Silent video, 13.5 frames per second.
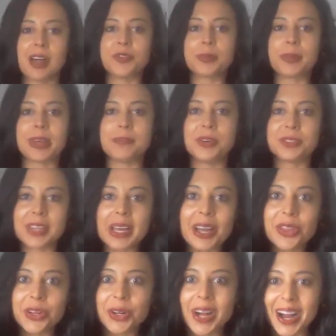love to play music
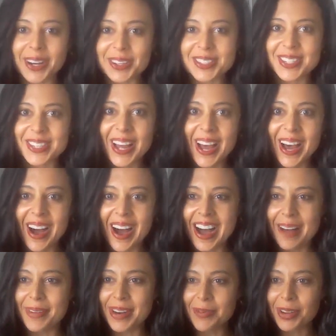in their house?
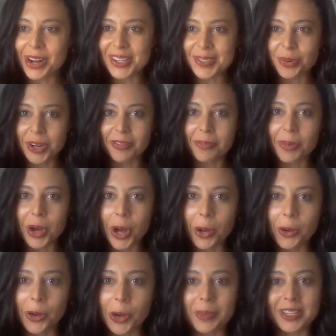Um, anyone else work from
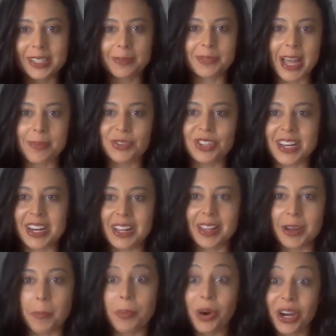home and sometimes you need a
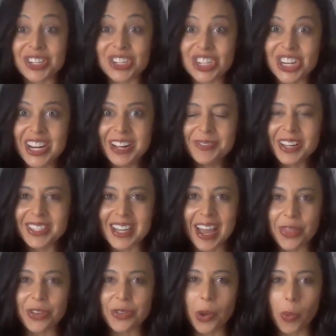little push to
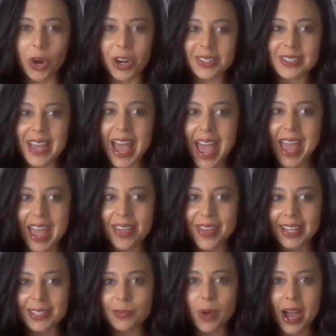get through the workday?
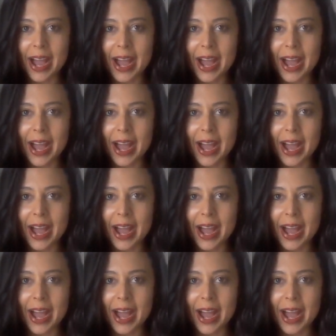That's why